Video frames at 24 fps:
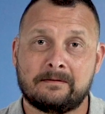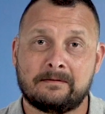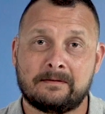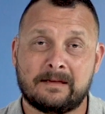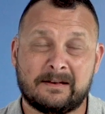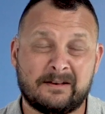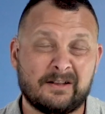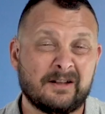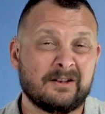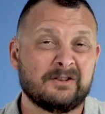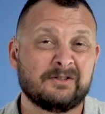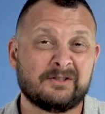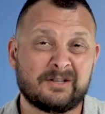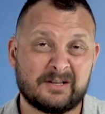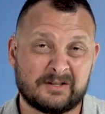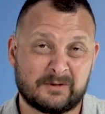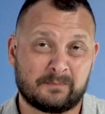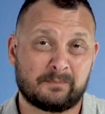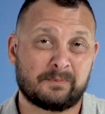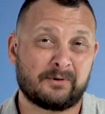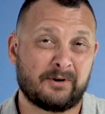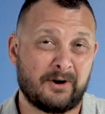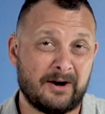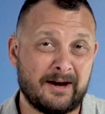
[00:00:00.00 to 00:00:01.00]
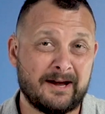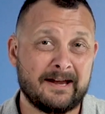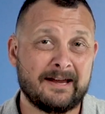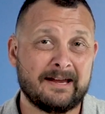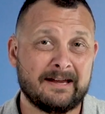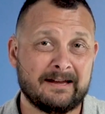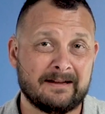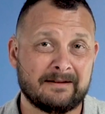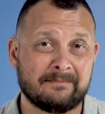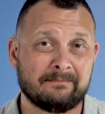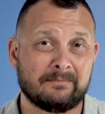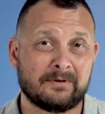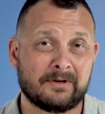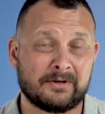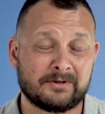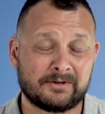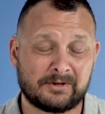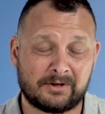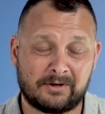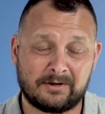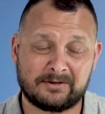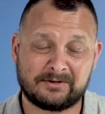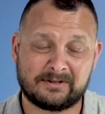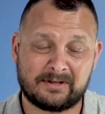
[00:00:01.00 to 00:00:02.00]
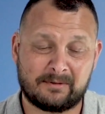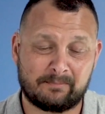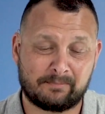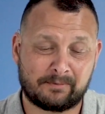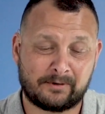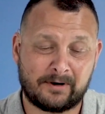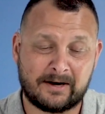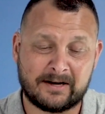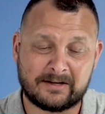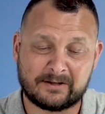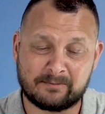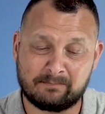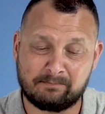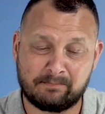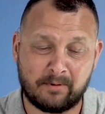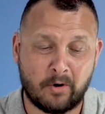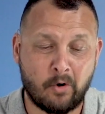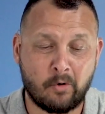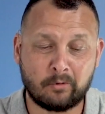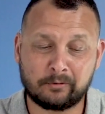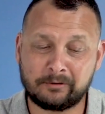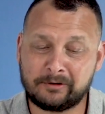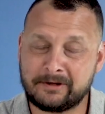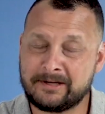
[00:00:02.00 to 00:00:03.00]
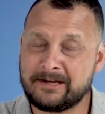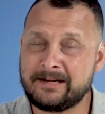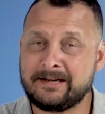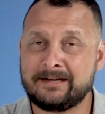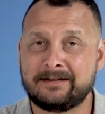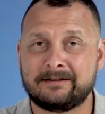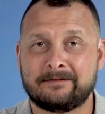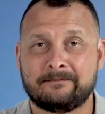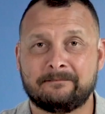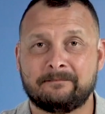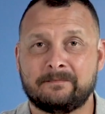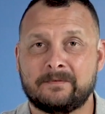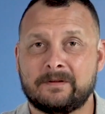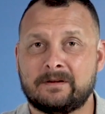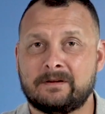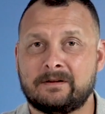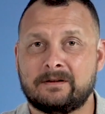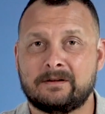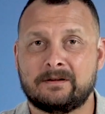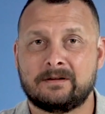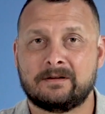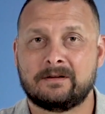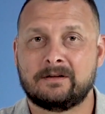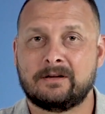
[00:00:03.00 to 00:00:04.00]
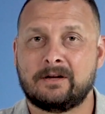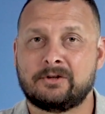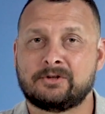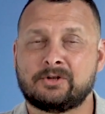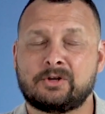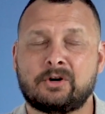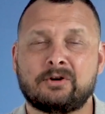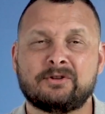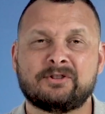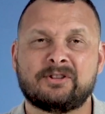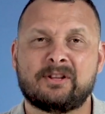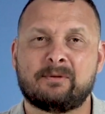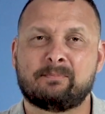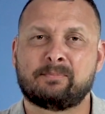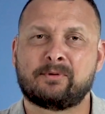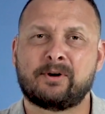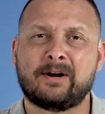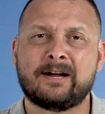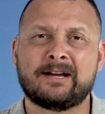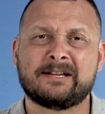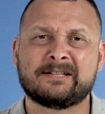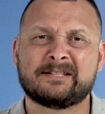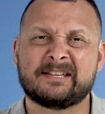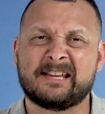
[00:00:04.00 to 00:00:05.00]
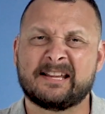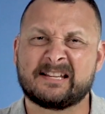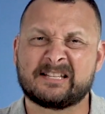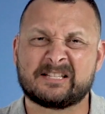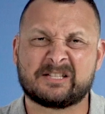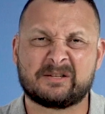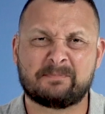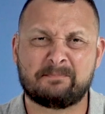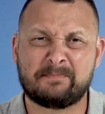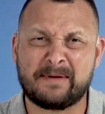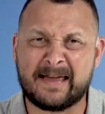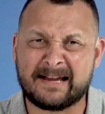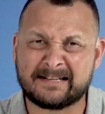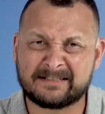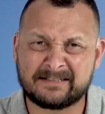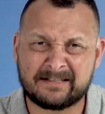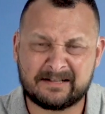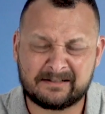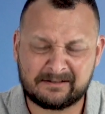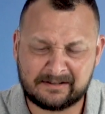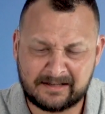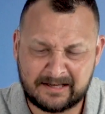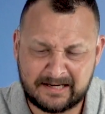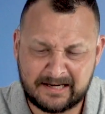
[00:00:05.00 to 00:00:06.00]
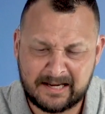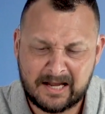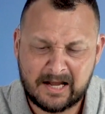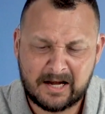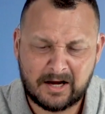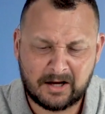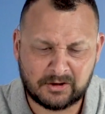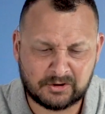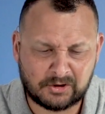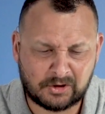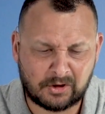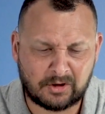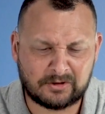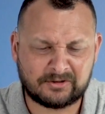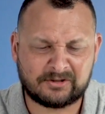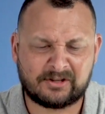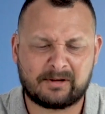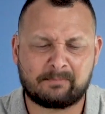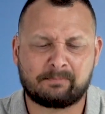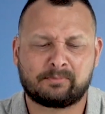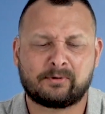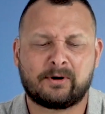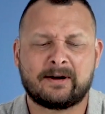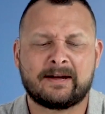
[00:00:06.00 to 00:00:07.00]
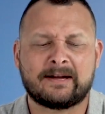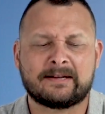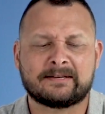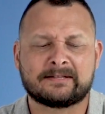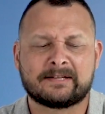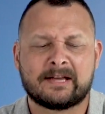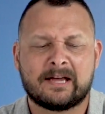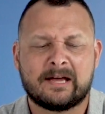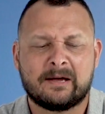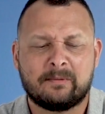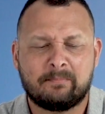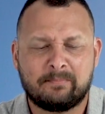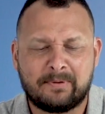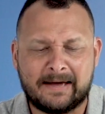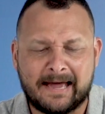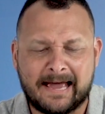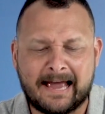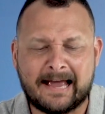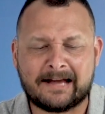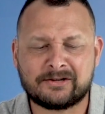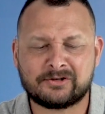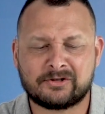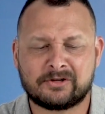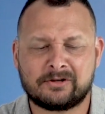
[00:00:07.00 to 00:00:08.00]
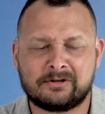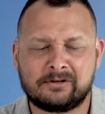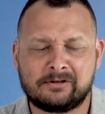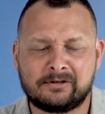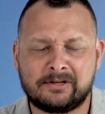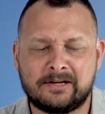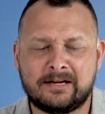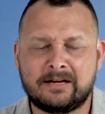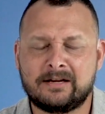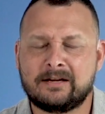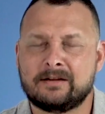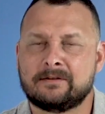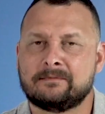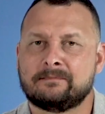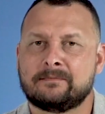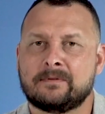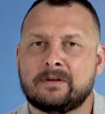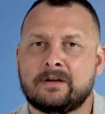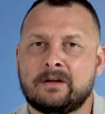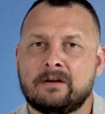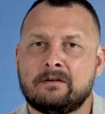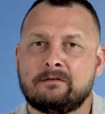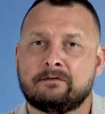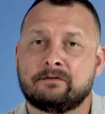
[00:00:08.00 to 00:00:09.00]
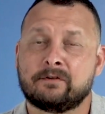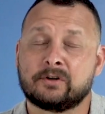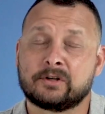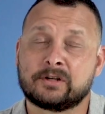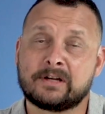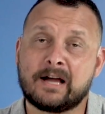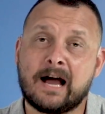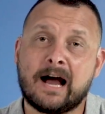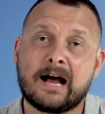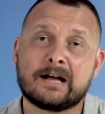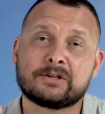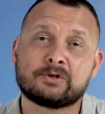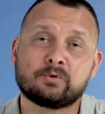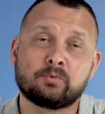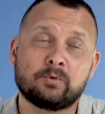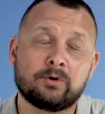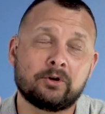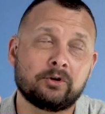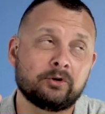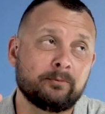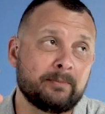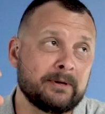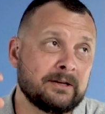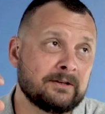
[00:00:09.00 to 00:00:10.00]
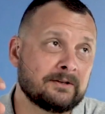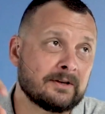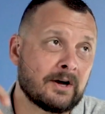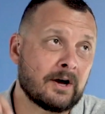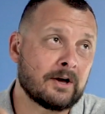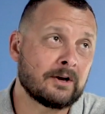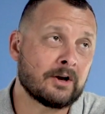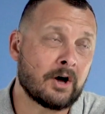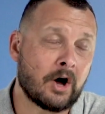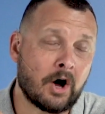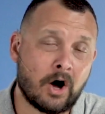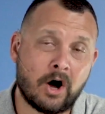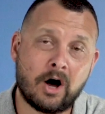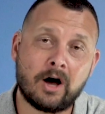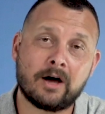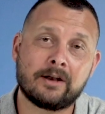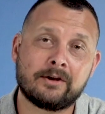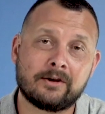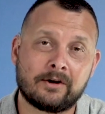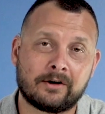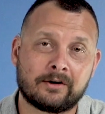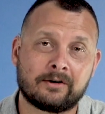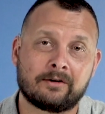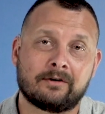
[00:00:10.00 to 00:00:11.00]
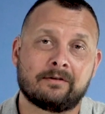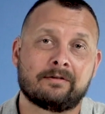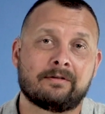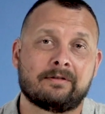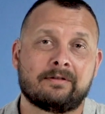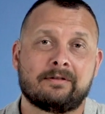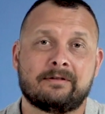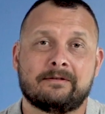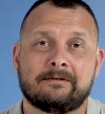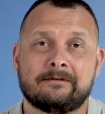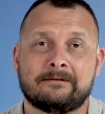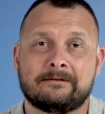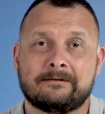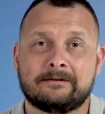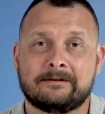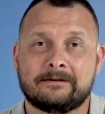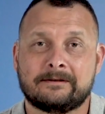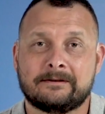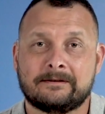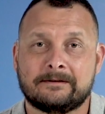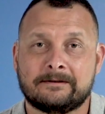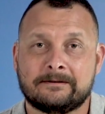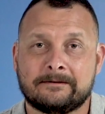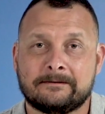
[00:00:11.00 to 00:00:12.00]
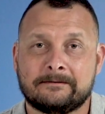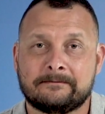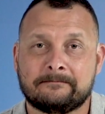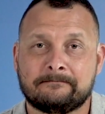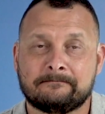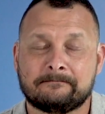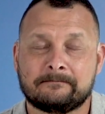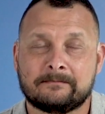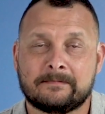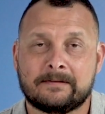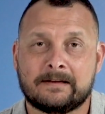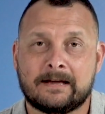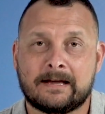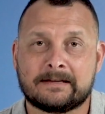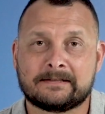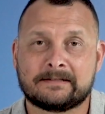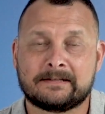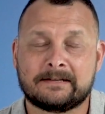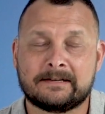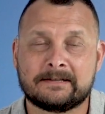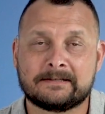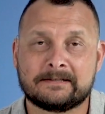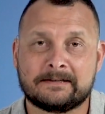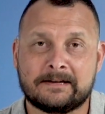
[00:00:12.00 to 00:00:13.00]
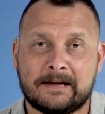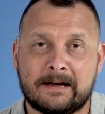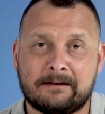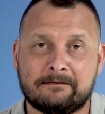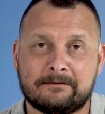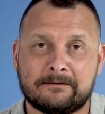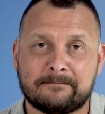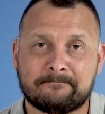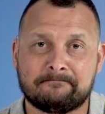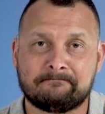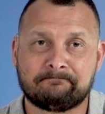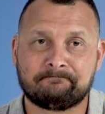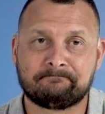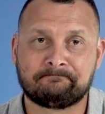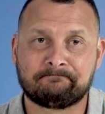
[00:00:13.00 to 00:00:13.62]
that doesn't just pray, but a church that prays boldly, a church that prays expectantly, a church that prays passionately for God's will to be done on earth as it is in heaven.